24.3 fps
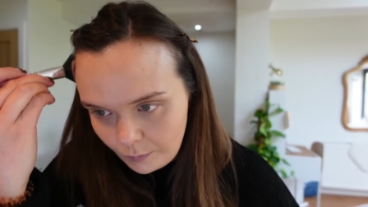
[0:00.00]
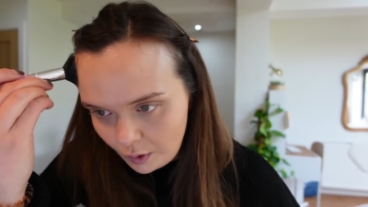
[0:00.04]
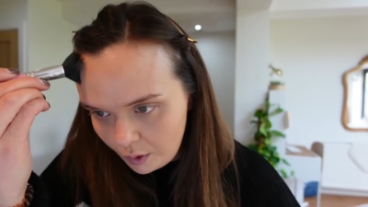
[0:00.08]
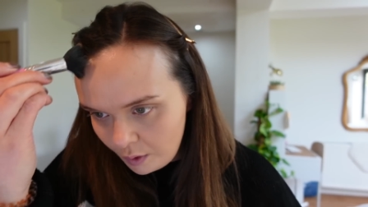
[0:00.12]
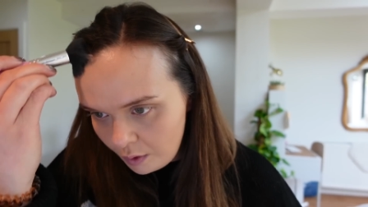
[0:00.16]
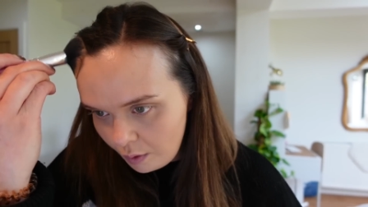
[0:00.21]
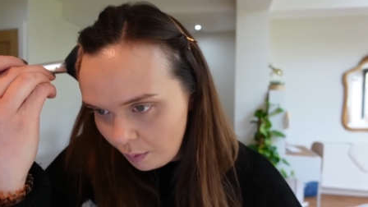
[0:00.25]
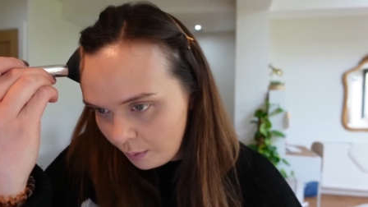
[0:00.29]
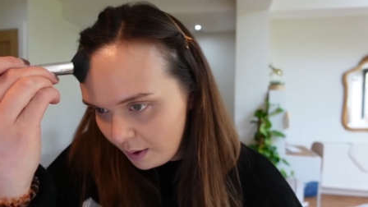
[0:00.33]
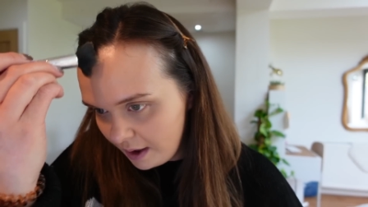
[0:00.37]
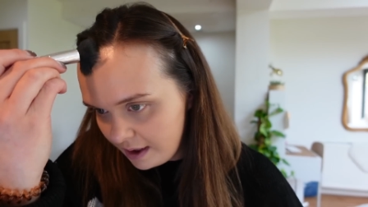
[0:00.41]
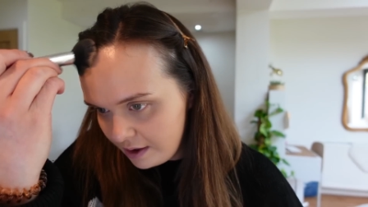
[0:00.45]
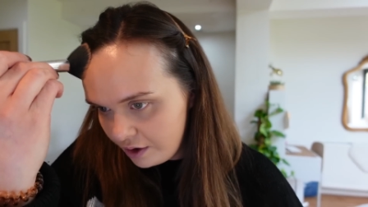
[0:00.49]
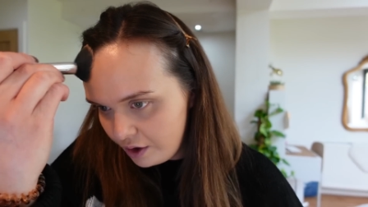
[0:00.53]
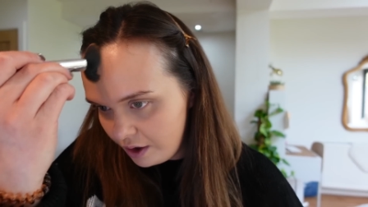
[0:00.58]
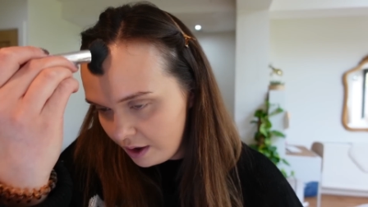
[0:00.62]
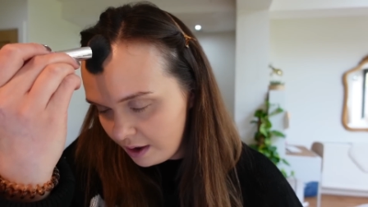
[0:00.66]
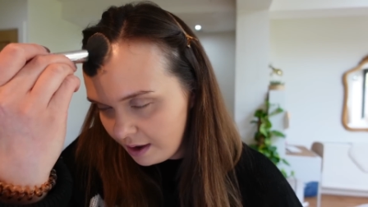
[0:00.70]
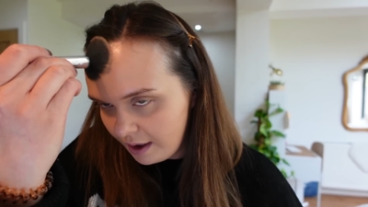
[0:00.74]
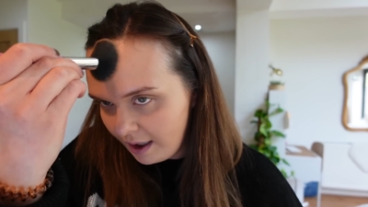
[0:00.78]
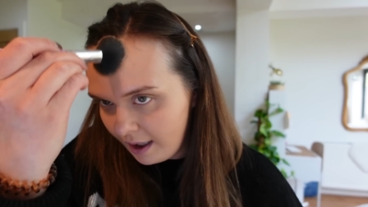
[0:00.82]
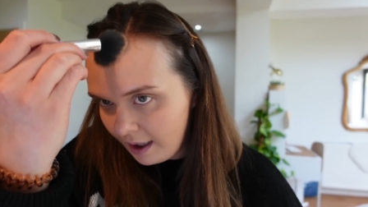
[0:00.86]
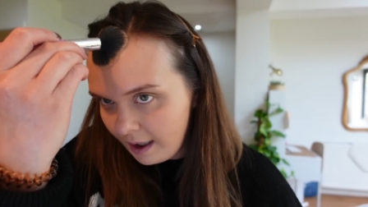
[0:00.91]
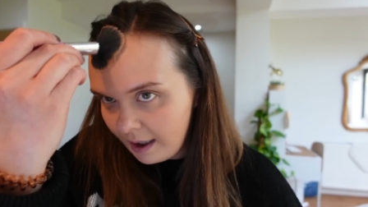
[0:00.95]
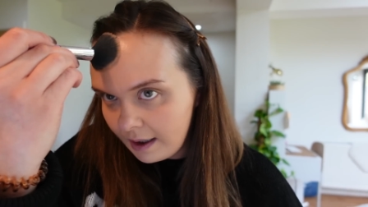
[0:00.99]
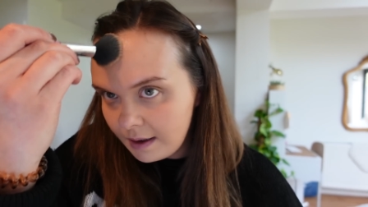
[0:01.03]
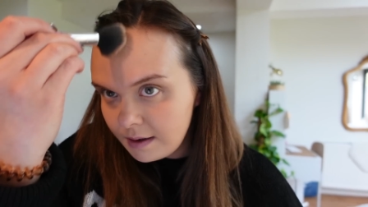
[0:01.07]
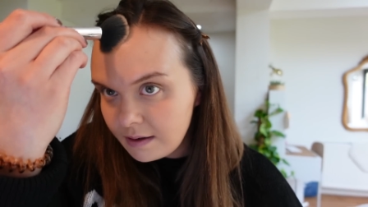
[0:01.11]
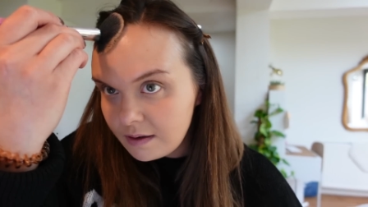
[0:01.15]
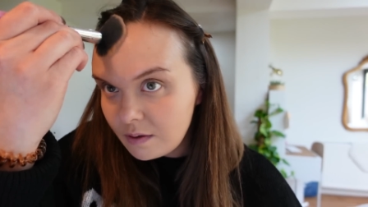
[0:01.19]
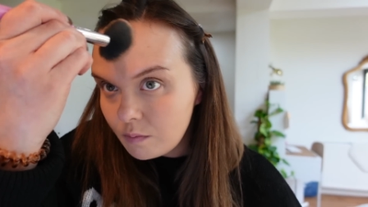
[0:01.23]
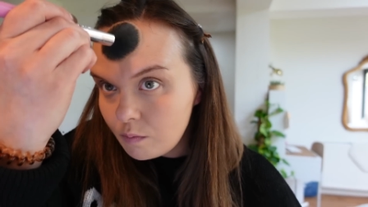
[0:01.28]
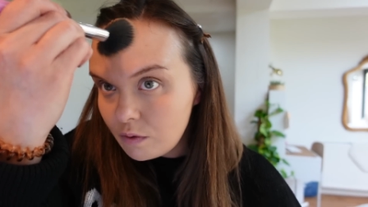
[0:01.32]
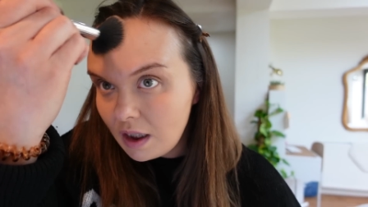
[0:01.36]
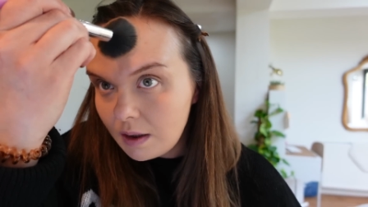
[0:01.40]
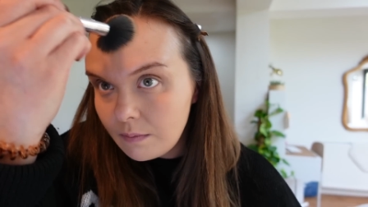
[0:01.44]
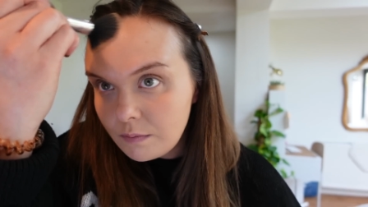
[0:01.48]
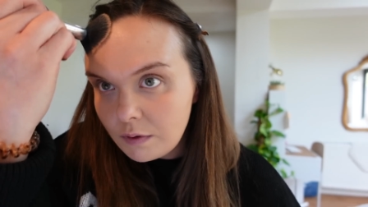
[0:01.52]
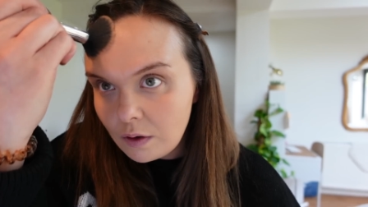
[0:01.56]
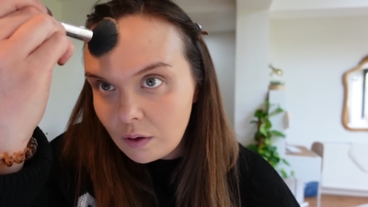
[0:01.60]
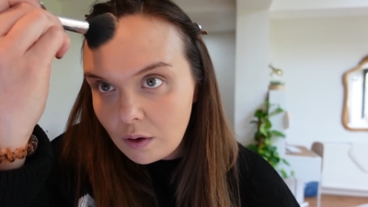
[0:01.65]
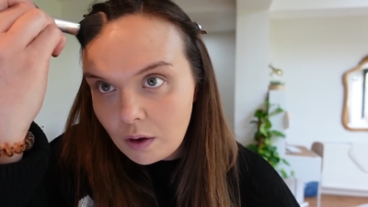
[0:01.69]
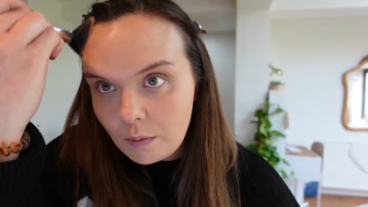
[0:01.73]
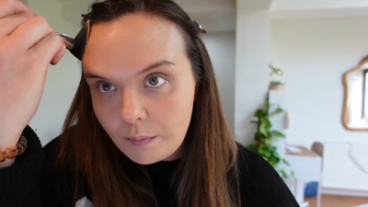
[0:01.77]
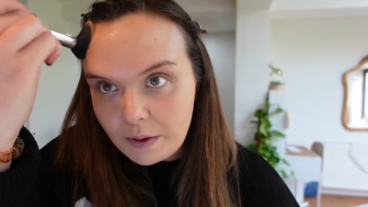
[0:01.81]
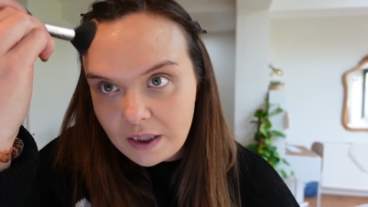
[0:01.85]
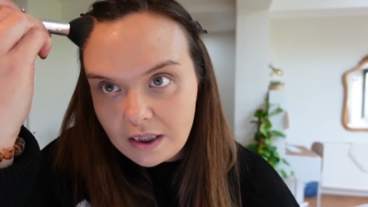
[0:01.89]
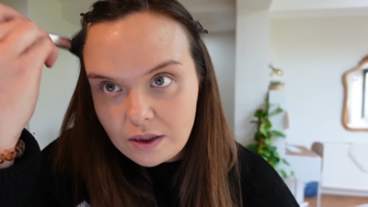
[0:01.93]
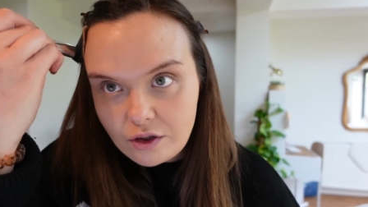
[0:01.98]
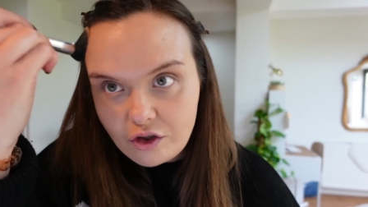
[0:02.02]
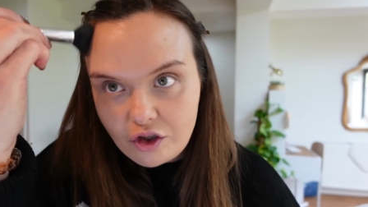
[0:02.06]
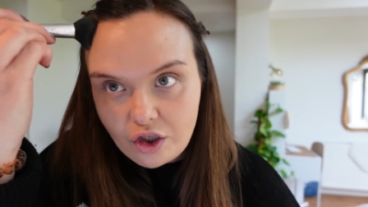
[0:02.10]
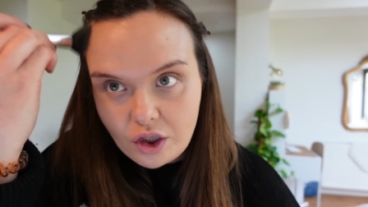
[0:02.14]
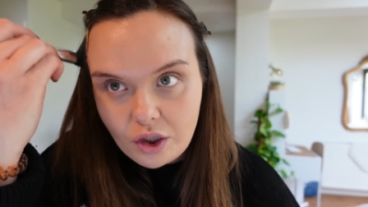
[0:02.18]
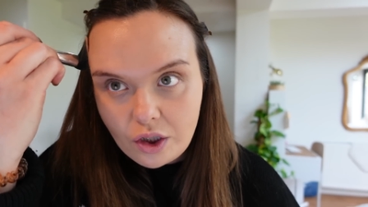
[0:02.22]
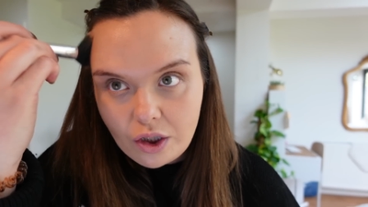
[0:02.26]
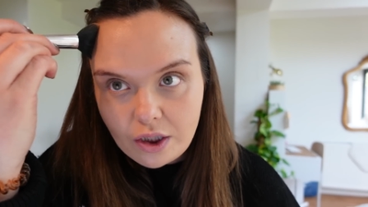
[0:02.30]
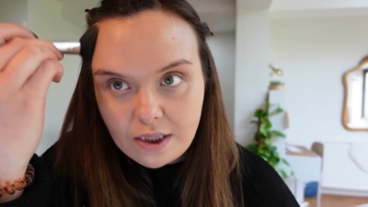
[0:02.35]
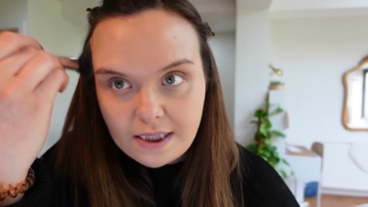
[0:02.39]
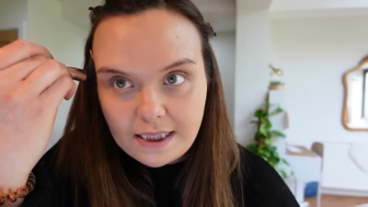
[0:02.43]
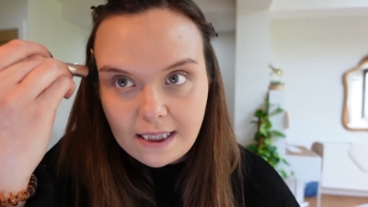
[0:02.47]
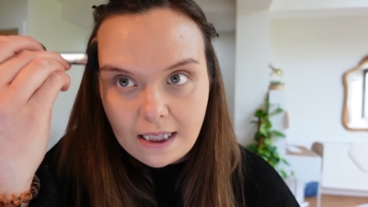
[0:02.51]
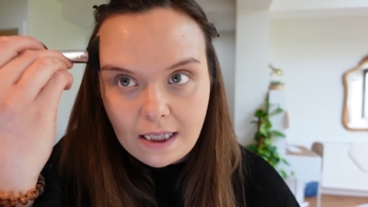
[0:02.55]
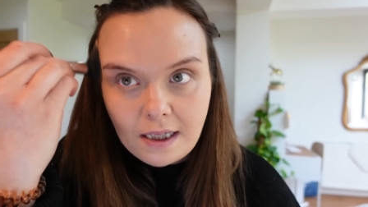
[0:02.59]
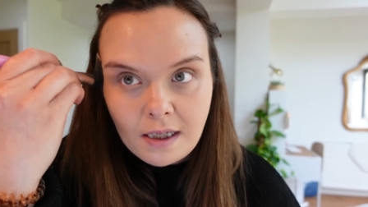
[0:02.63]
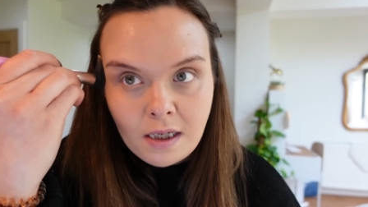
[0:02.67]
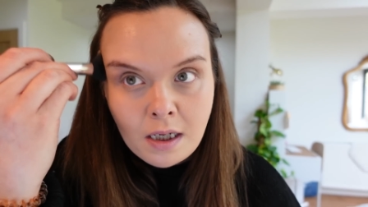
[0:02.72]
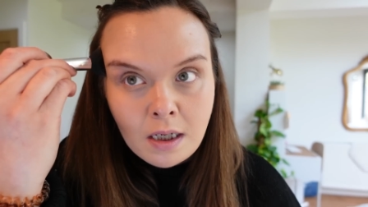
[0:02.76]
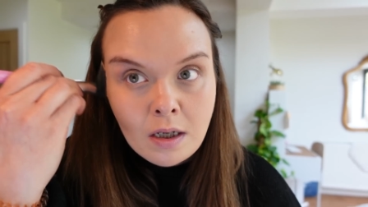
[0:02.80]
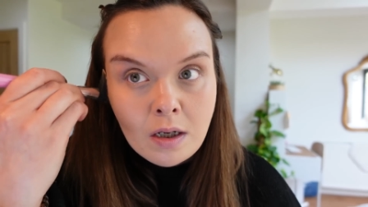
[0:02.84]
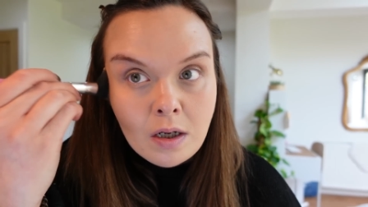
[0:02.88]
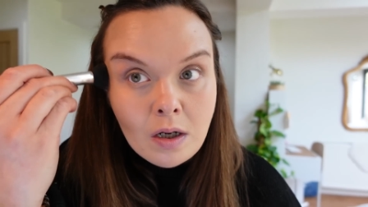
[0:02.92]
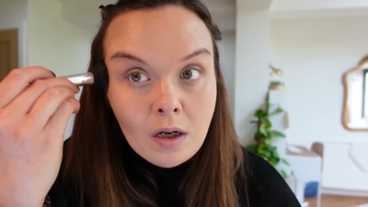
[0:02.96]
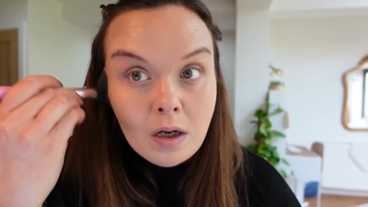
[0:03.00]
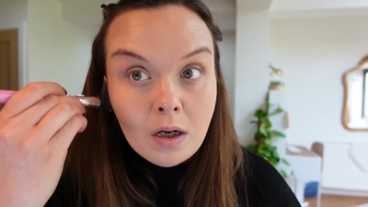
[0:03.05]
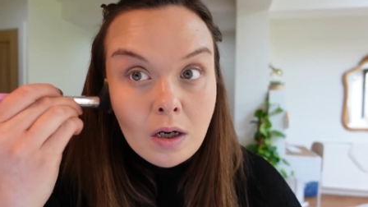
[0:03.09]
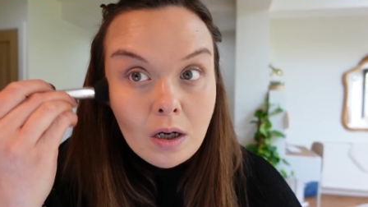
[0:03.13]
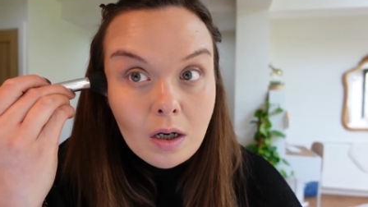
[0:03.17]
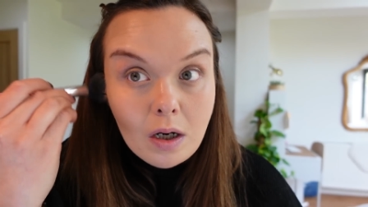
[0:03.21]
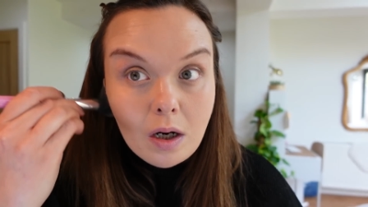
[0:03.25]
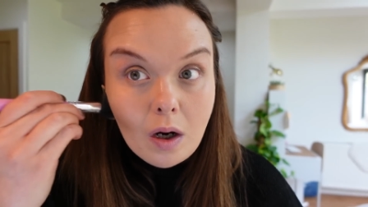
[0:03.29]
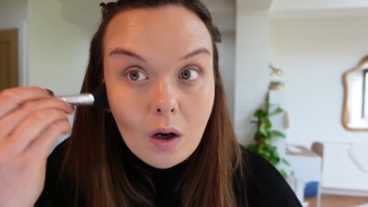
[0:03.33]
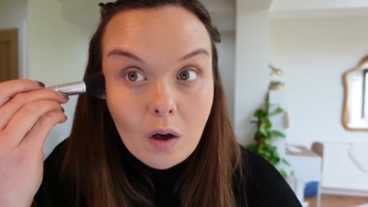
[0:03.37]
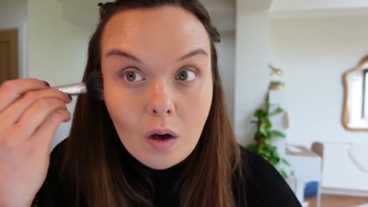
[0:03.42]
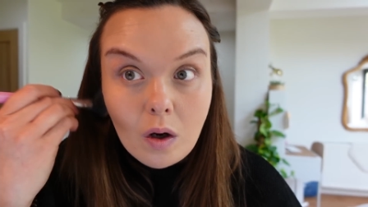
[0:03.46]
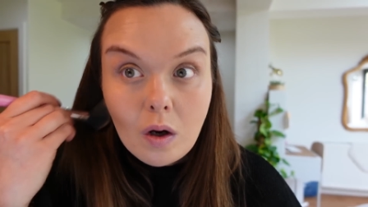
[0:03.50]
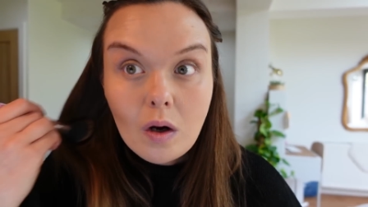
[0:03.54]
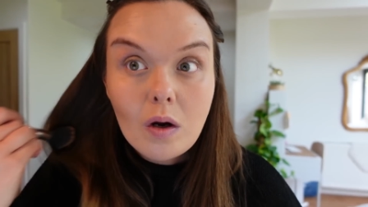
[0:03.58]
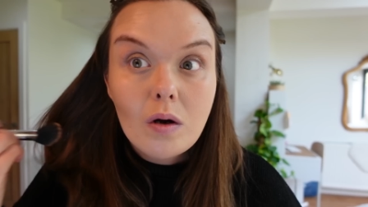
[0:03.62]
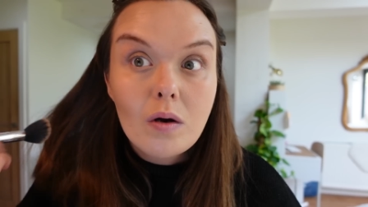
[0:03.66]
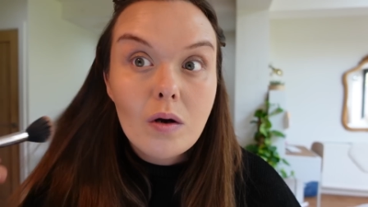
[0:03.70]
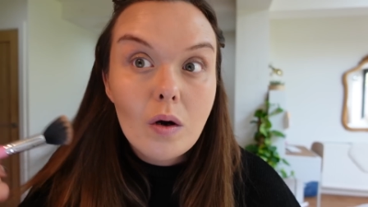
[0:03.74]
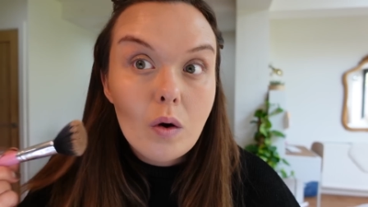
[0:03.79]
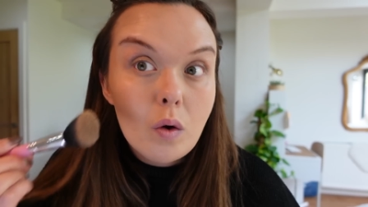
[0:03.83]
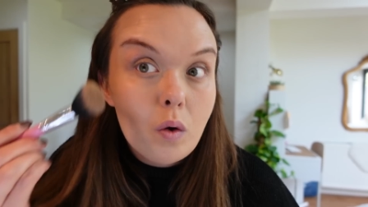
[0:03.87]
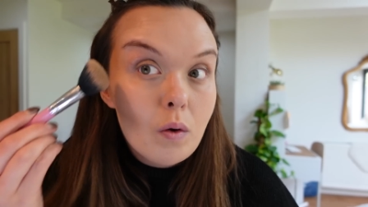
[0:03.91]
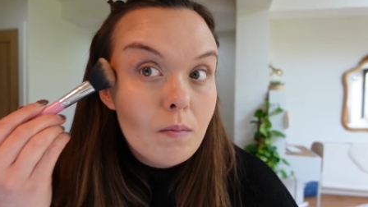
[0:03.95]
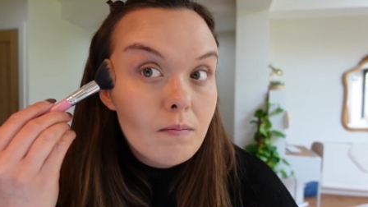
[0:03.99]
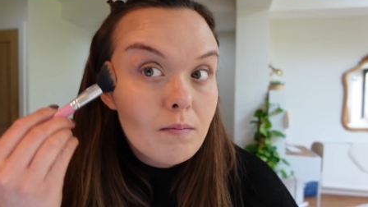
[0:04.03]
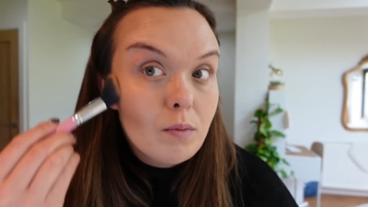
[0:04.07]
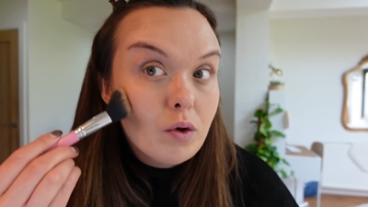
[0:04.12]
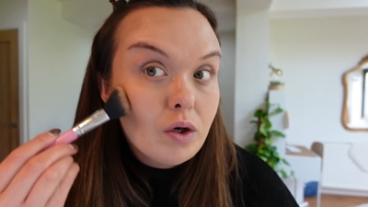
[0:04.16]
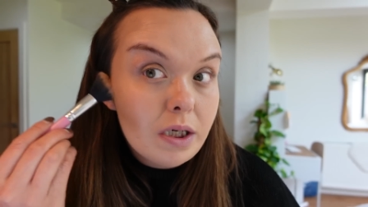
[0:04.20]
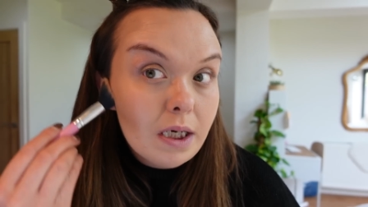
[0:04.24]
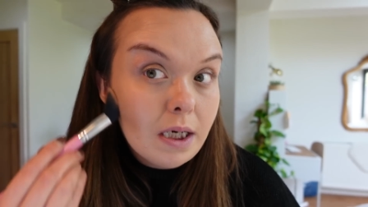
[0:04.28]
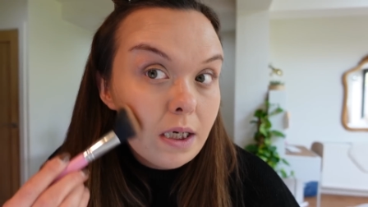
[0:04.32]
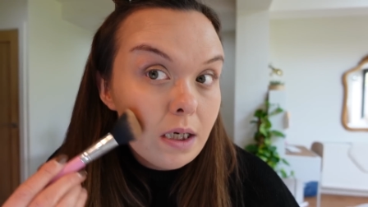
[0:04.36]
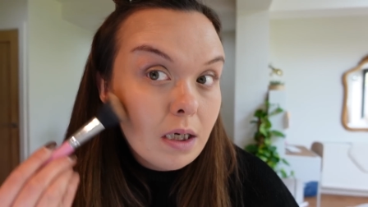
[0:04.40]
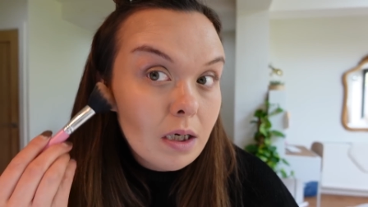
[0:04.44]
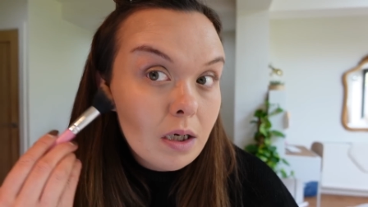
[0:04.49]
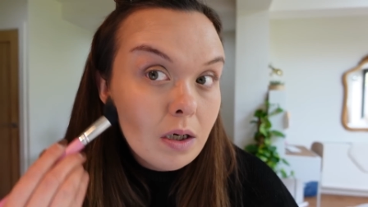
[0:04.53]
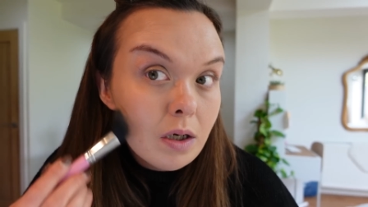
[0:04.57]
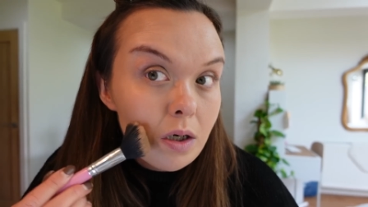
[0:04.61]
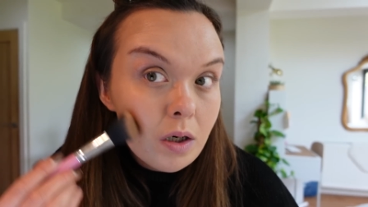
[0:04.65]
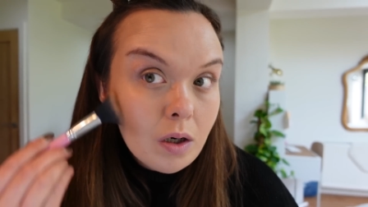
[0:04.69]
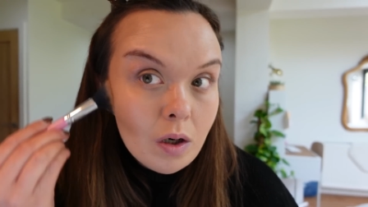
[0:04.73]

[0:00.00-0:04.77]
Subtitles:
otherwise you can sometimes look a bit dirty or muddy.